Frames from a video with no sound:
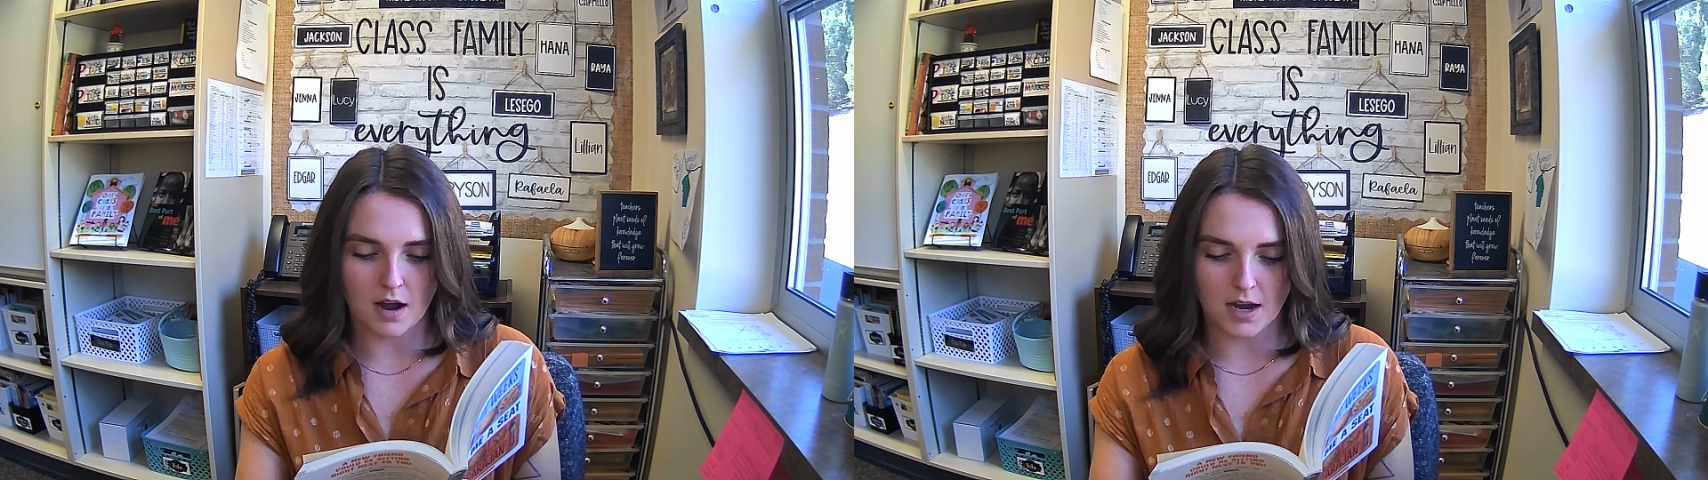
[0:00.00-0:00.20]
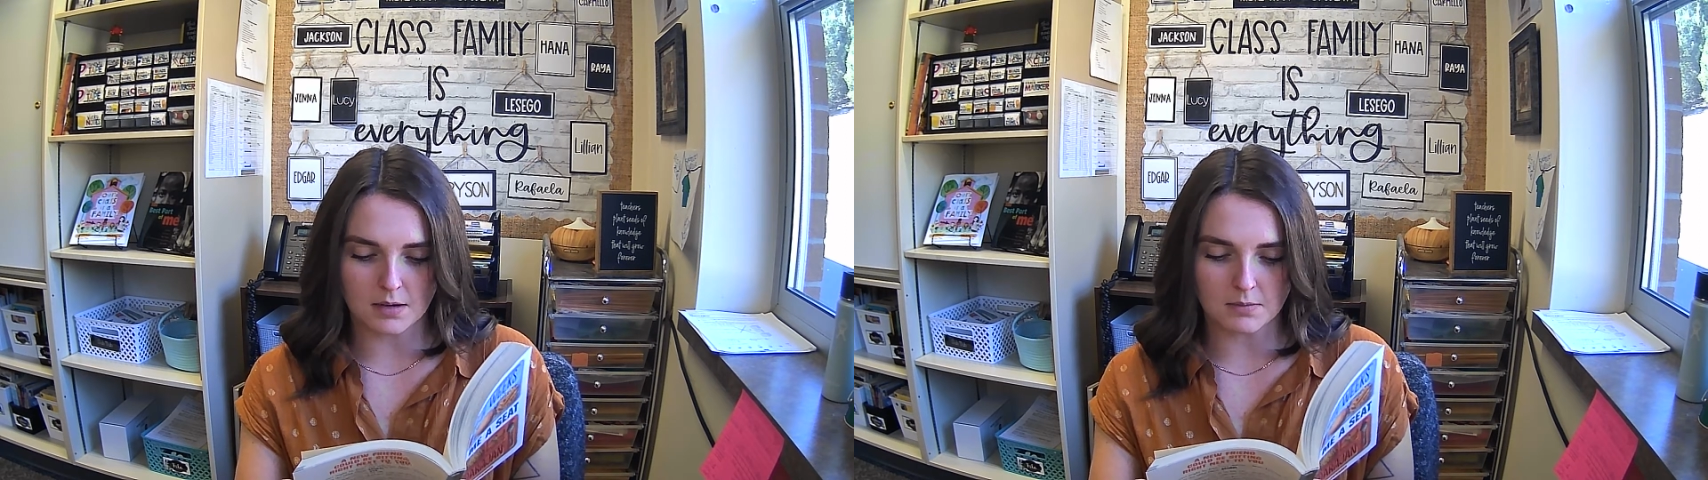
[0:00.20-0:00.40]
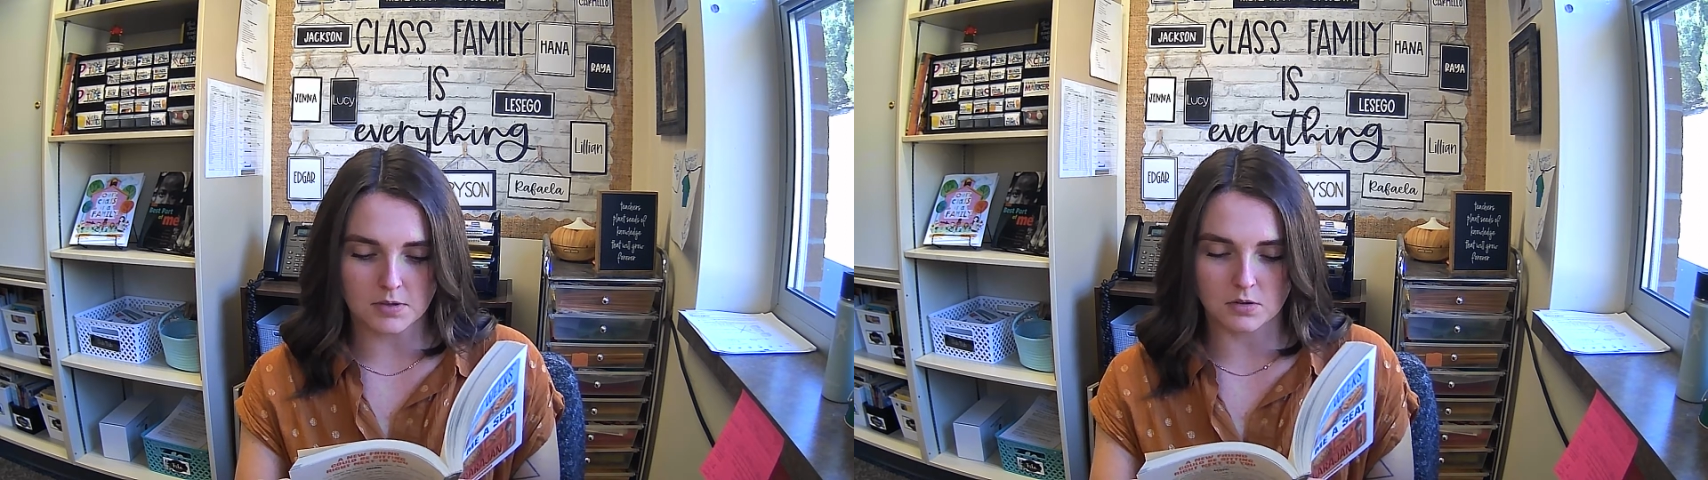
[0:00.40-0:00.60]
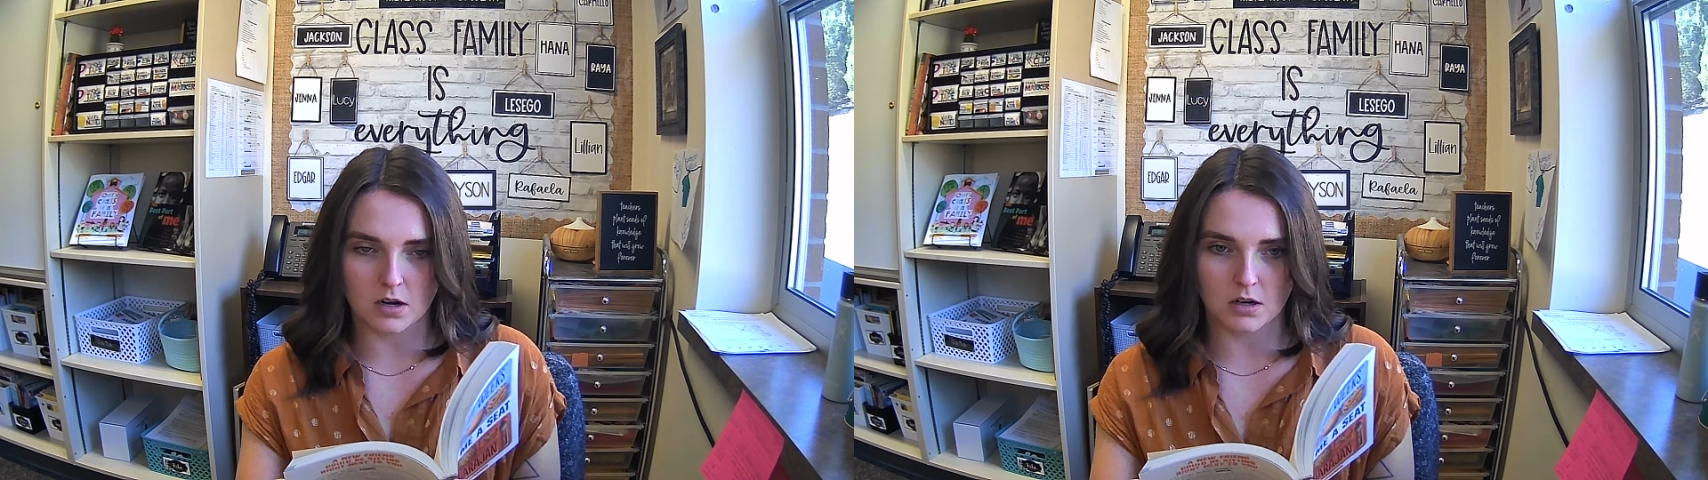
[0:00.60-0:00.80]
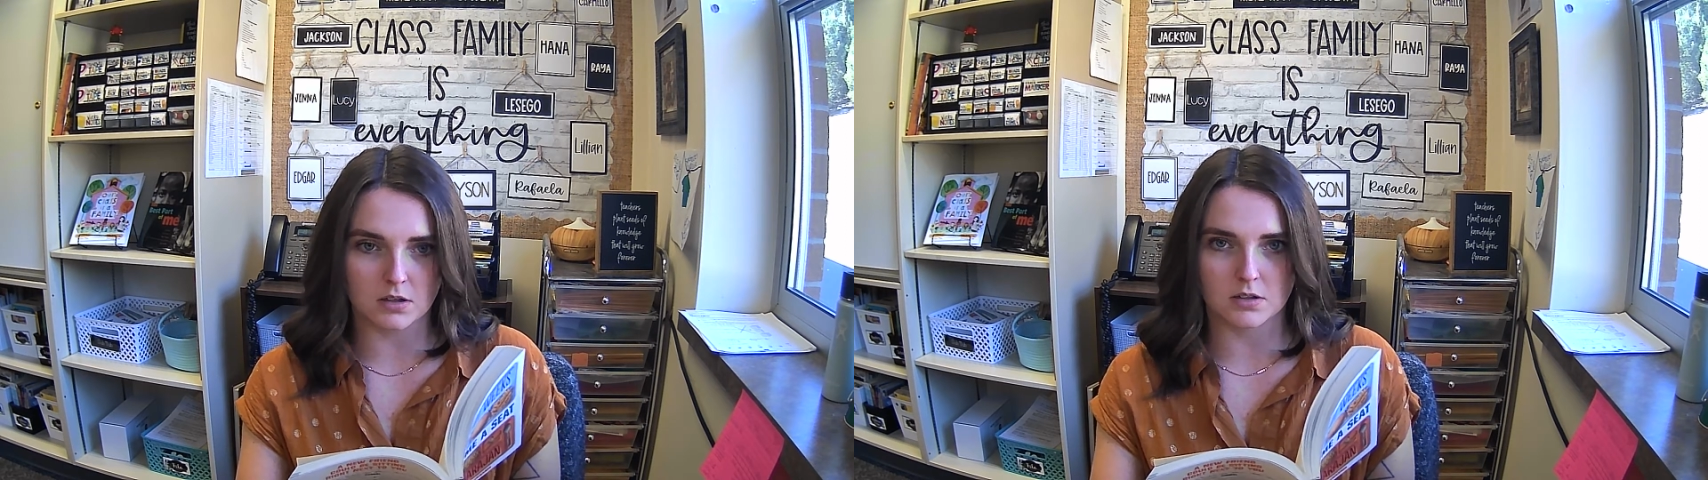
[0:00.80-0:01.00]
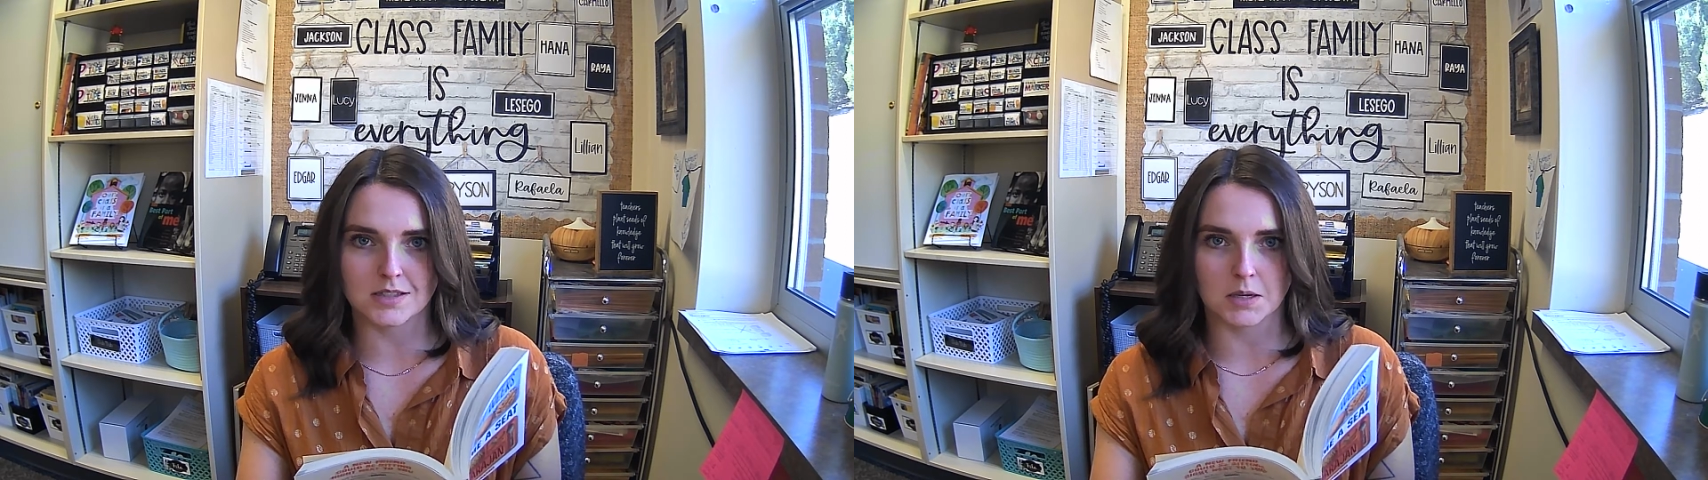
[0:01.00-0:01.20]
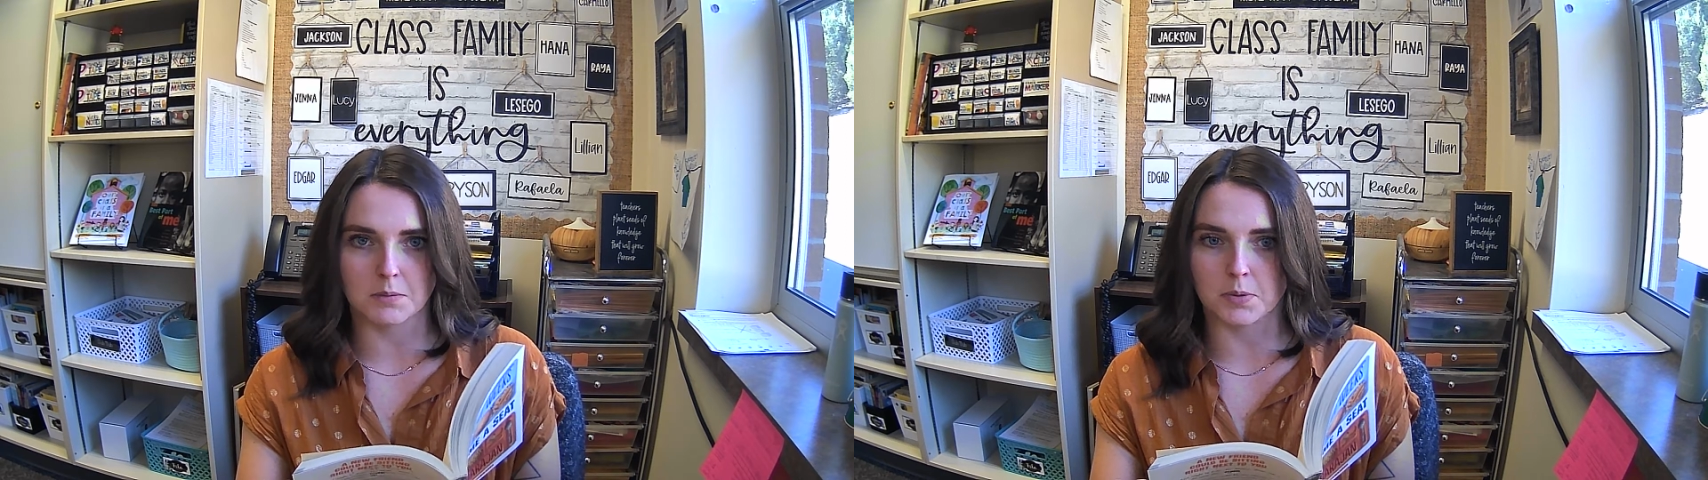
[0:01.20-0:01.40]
I am no longer the same